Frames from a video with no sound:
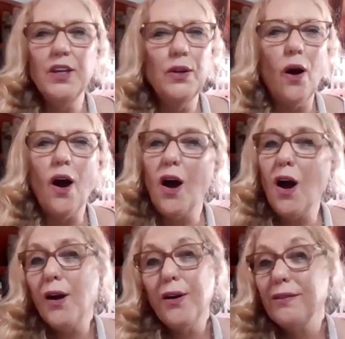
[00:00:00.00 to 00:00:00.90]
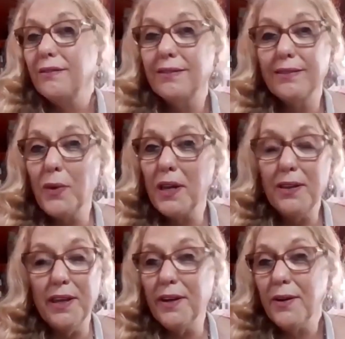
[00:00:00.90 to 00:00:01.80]
are one of
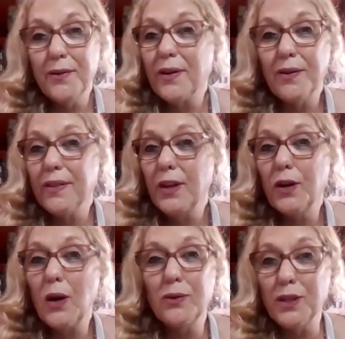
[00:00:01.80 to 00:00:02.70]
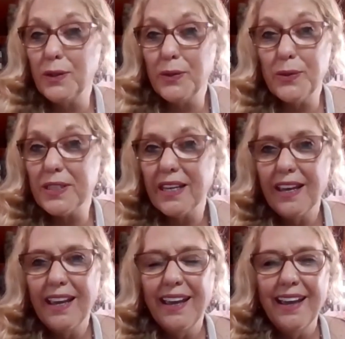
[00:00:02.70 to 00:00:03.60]
their go-tos.
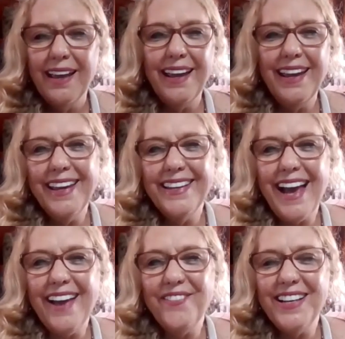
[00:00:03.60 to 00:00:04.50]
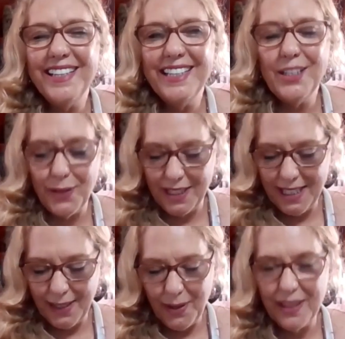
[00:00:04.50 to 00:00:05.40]
And I find it
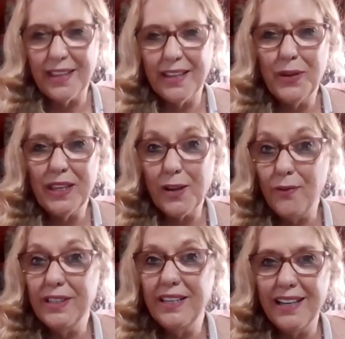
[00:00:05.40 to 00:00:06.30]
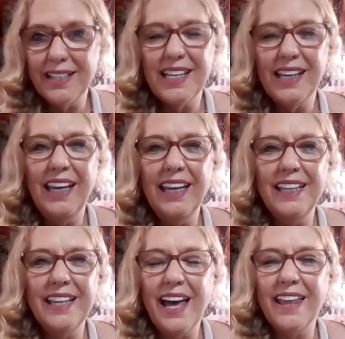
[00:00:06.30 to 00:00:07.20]
interesting with COVID-19
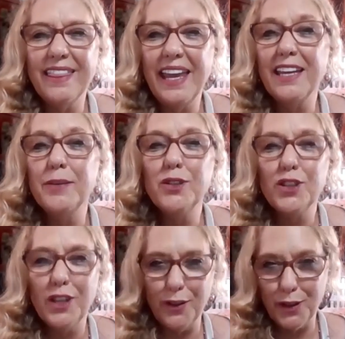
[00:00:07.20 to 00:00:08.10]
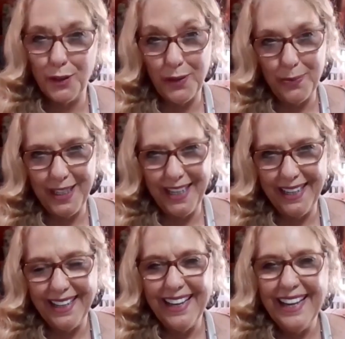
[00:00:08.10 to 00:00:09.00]
that the animal shelters are empty.
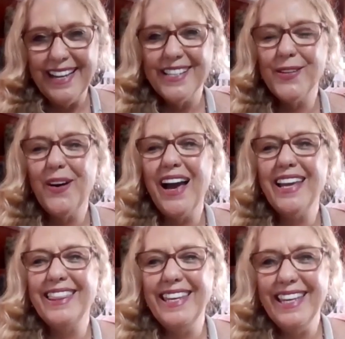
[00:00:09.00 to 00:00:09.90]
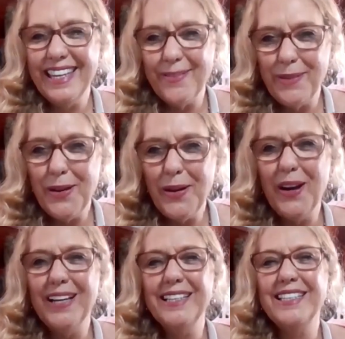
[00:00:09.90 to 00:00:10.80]
So I think
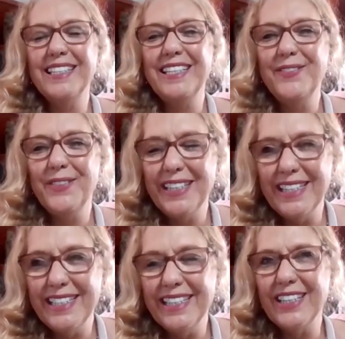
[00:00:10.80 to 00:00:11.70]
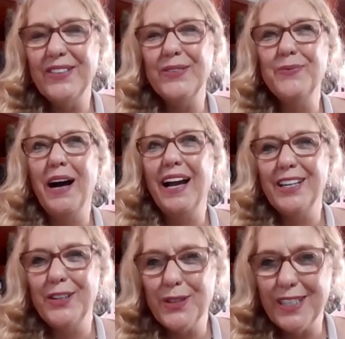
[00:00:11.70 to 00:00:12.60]
beyond even, my
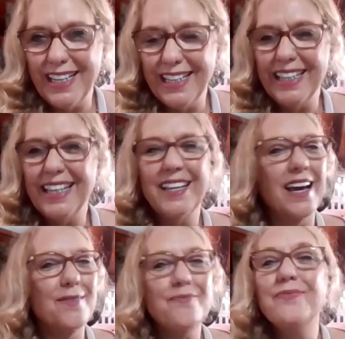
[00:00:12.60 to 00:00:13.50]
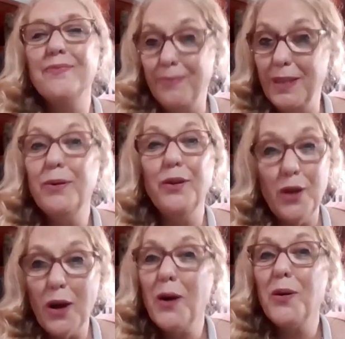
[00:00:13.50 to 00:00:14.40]
understanding, people know